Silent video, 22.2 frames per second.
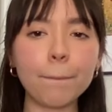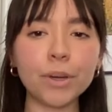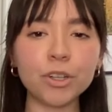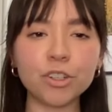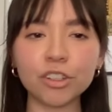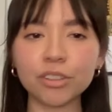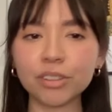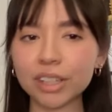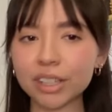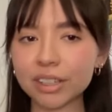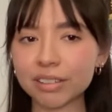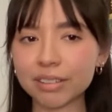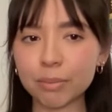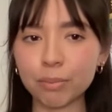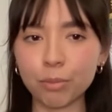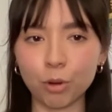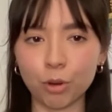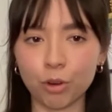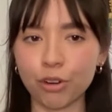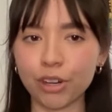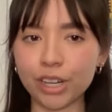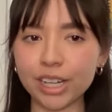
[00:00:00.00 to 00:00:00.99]
but just, like, a
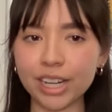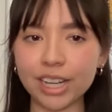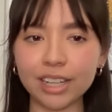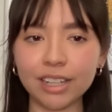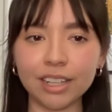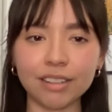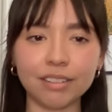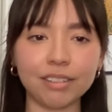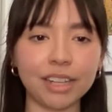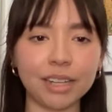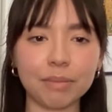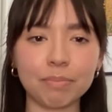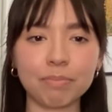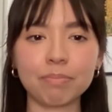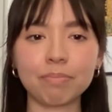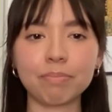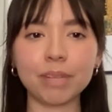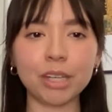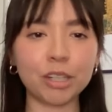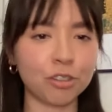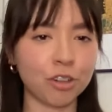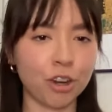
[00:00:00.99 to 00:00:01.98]
simple greeting is, like,
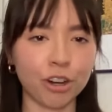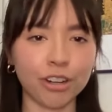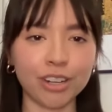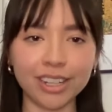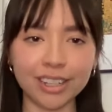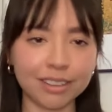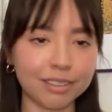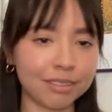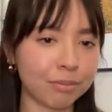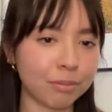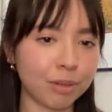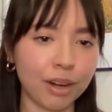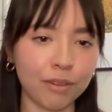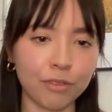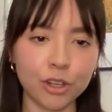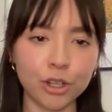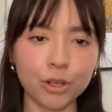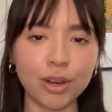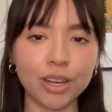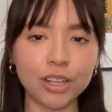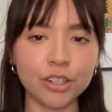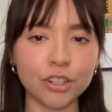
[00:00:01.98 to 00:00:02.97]
it's courteous whenever
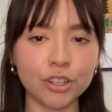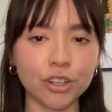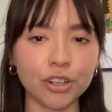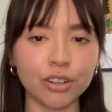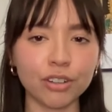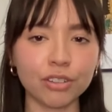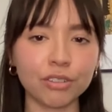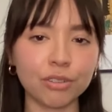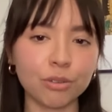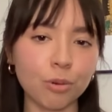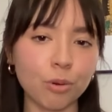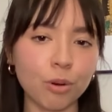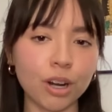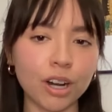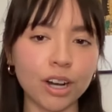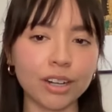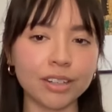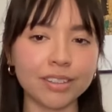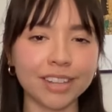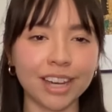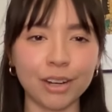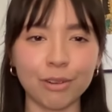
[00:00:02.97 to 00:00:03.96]
you enter a
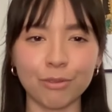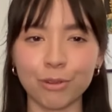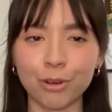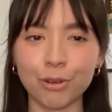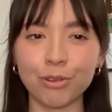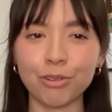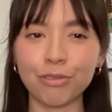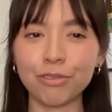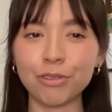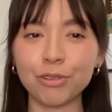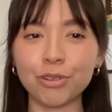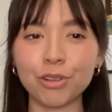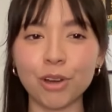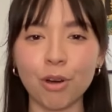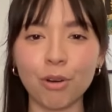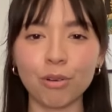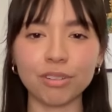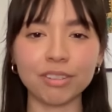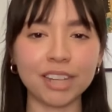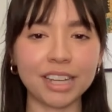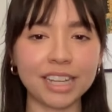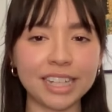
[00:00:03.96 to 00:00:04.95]
store, it's kinda rude if you
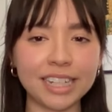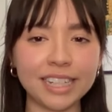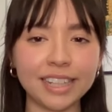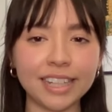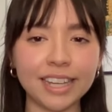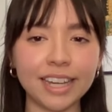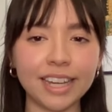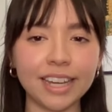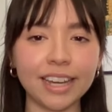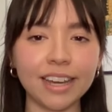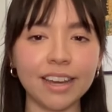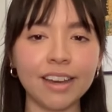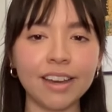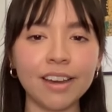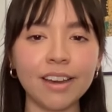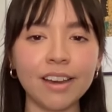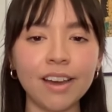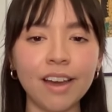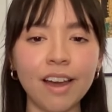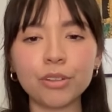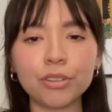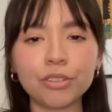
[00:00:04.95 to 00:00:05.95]
don't say anything.
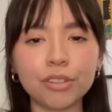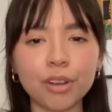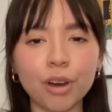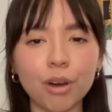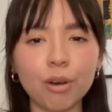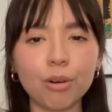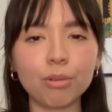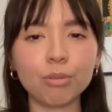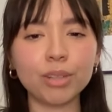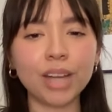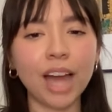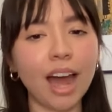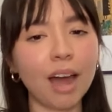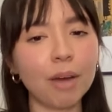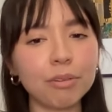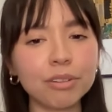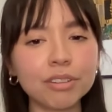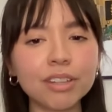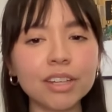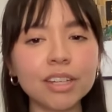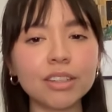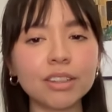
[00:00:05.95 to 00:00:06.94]
So, yeah, I
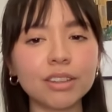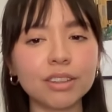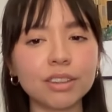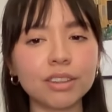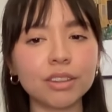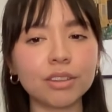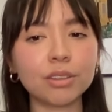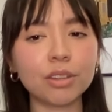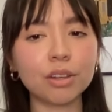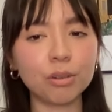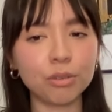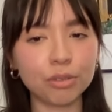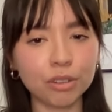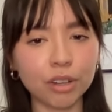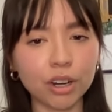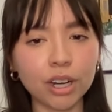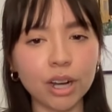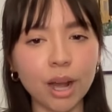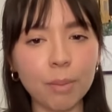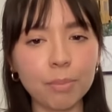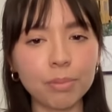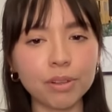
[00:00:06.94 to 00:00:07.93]
would say those are
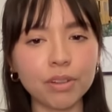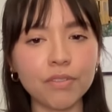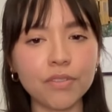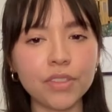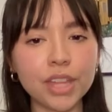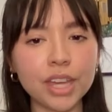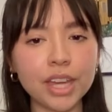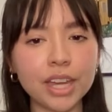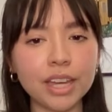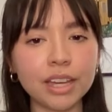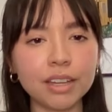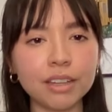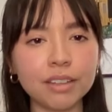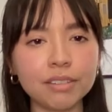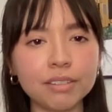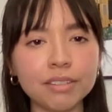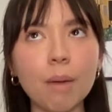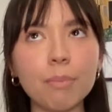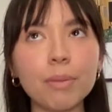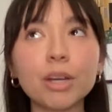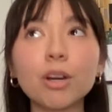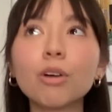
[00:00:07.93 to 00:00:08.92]
a couple of
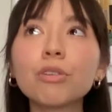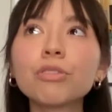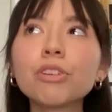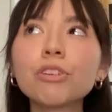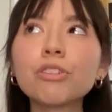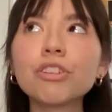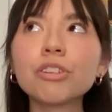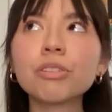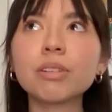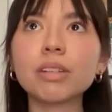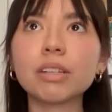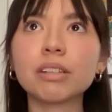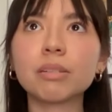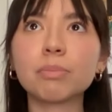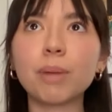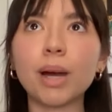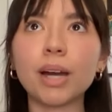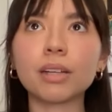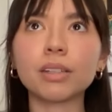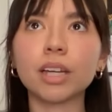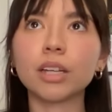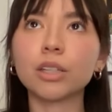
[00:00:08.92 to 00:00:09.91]
things, and also just
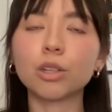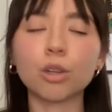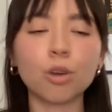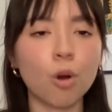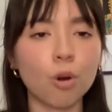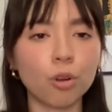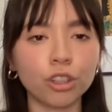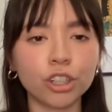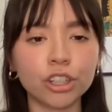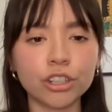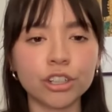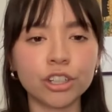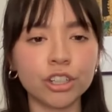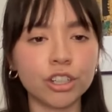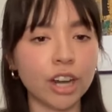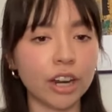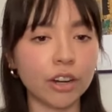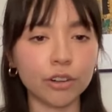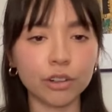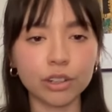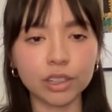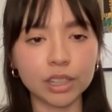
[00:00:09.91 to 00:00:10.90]
expect, like, the culture to
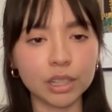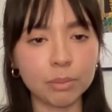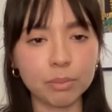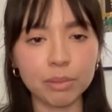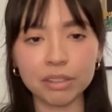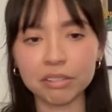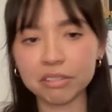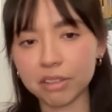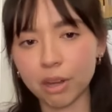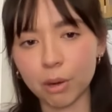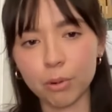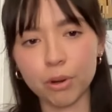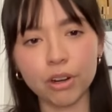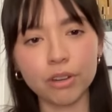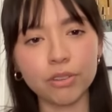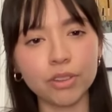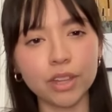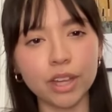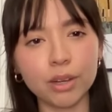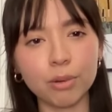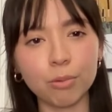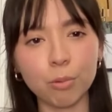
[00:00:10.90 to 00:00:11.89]
generally be slower
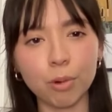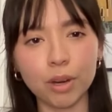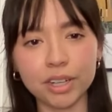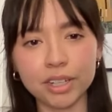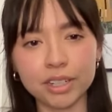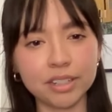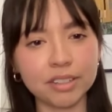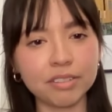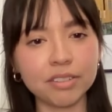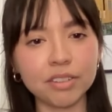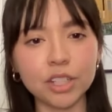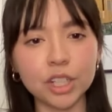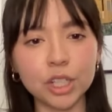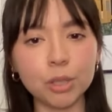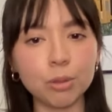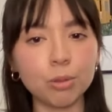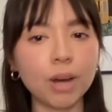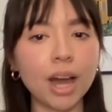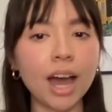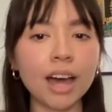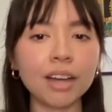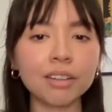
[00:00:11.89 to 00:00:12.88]
than what it is in the
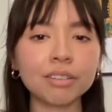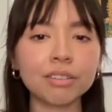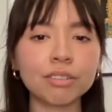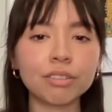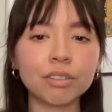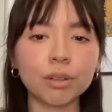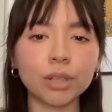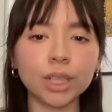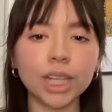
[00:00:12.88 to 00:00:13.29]
US, so,